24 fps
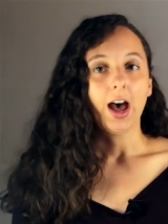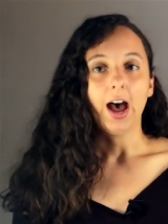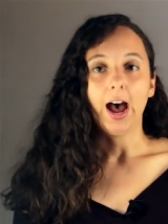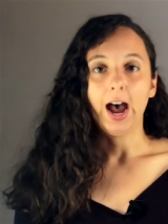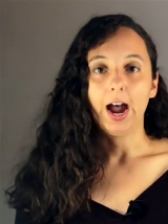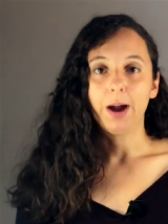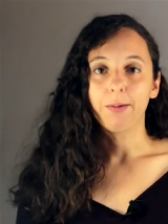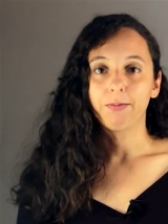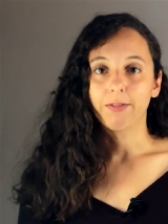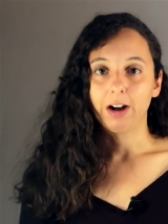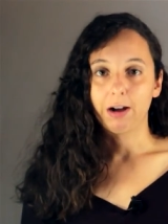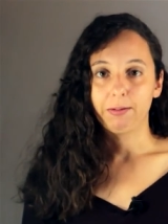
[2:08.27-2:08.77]

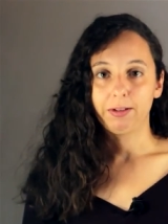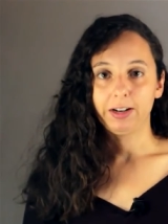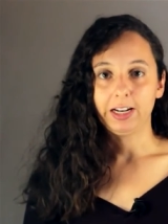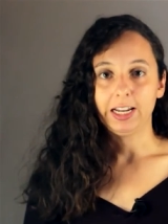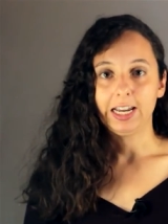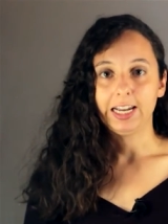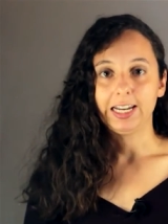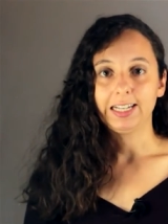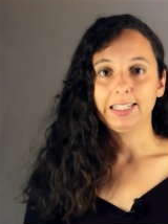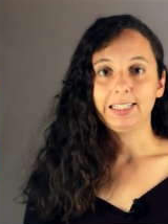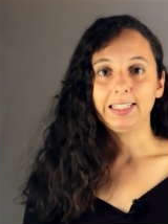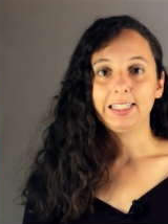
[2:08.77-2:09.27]
I'm Robin
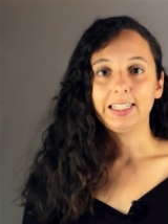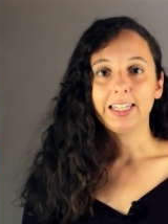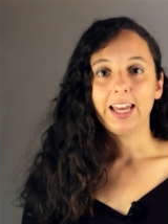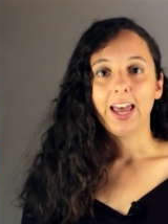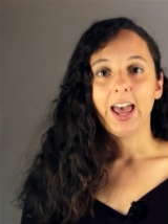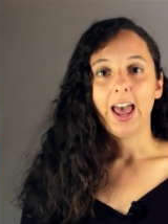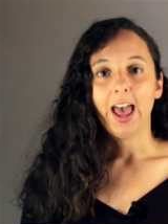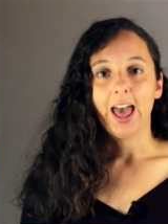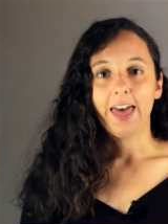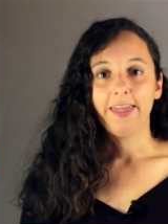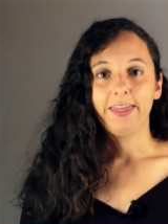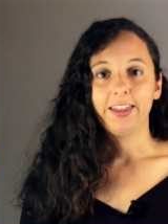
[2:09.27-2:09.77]
Higgins,
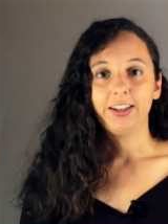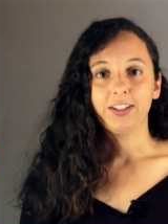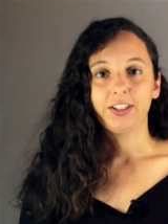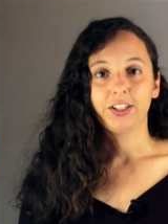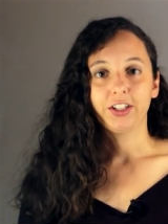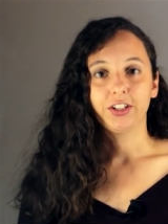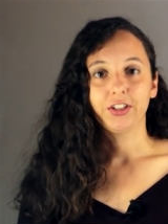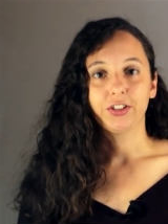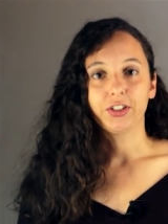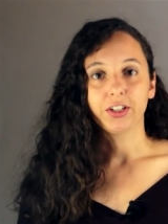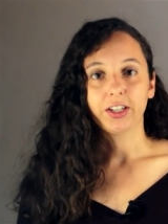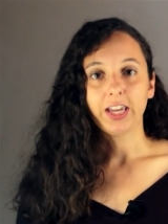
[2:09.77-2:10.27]
and this
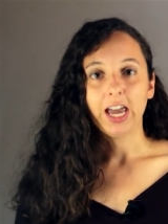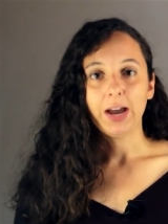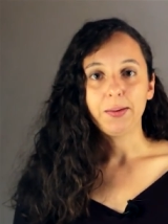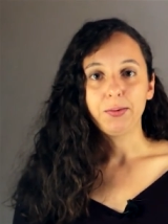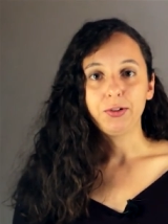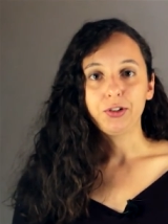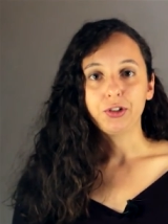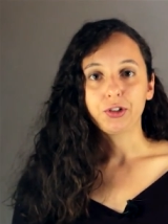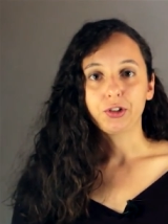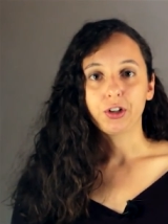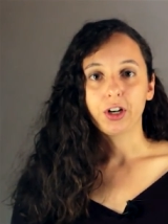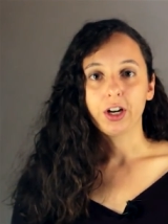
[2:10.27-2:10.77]
is The
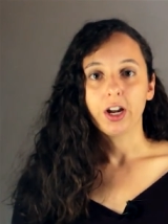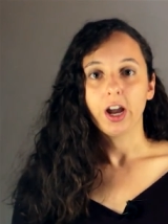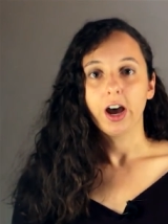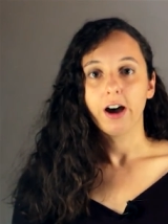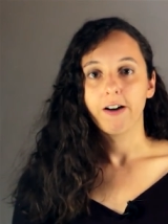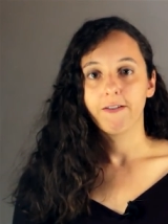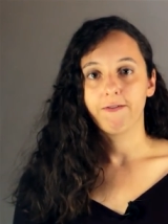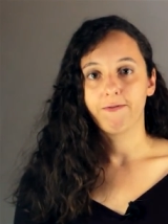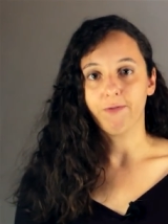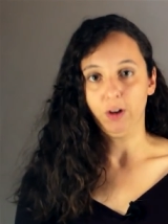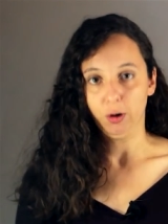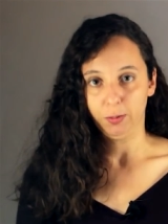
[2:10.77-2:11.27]
Chemistry
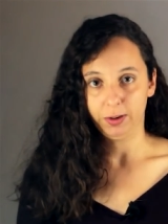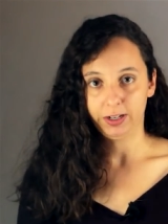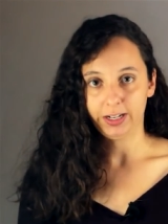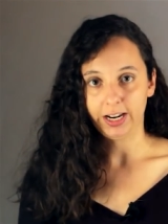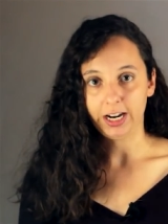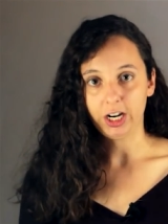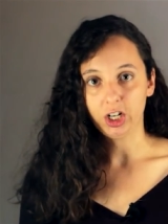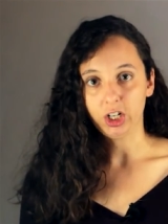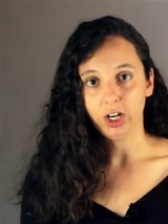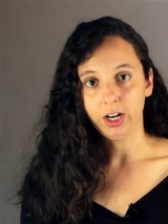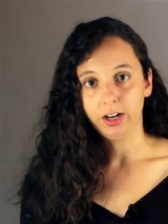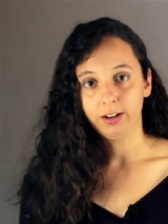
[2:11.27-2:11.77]
of
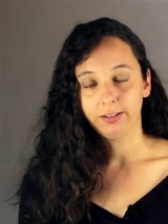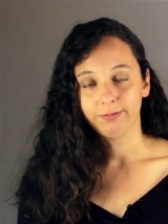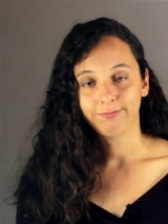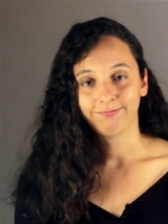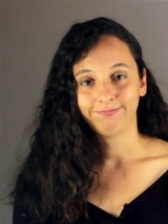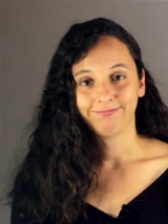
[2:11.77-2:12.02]
Fermentation.